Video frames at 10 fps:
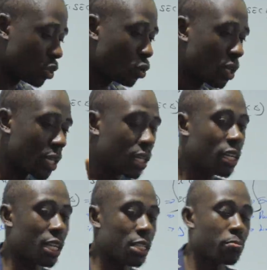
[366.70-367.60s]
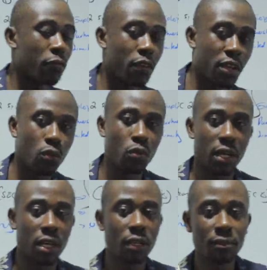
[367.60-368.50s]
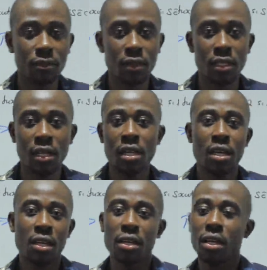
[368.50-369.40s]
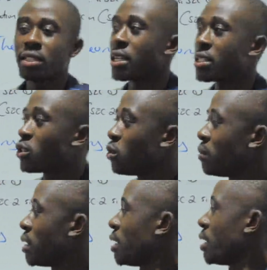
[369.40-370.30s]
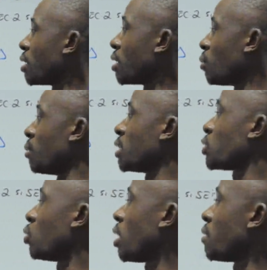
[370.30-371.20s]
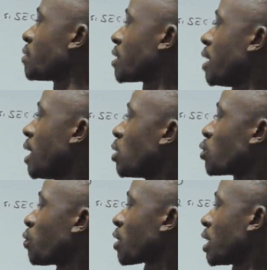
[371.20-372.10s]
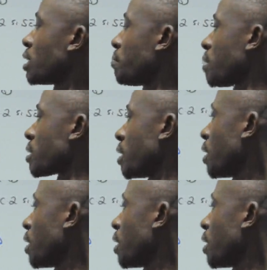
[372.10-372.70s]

you can grasp very well. Trust you me, the moment you have, say, out of 30%